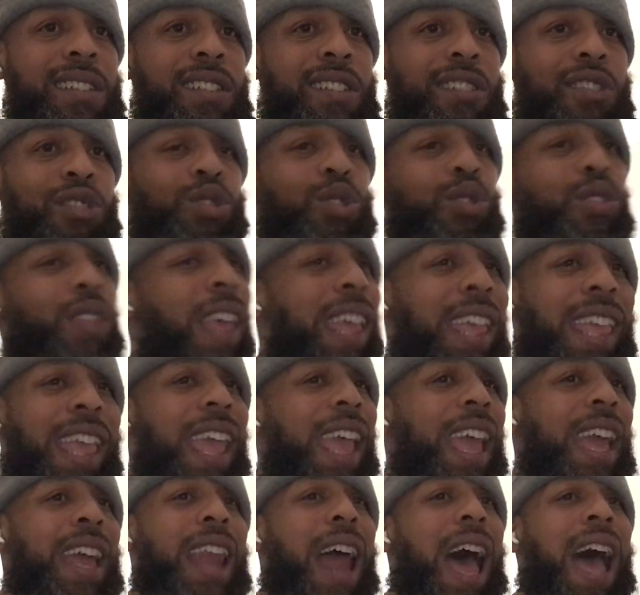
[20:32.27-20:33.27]
so they
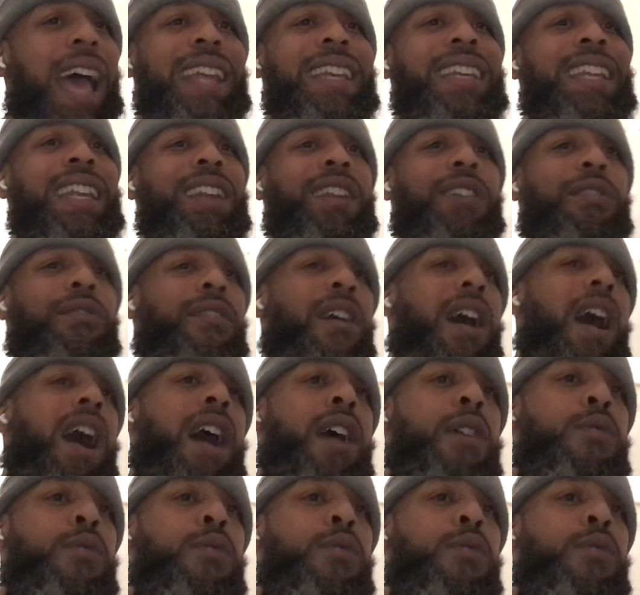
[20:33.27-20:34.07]
can't identify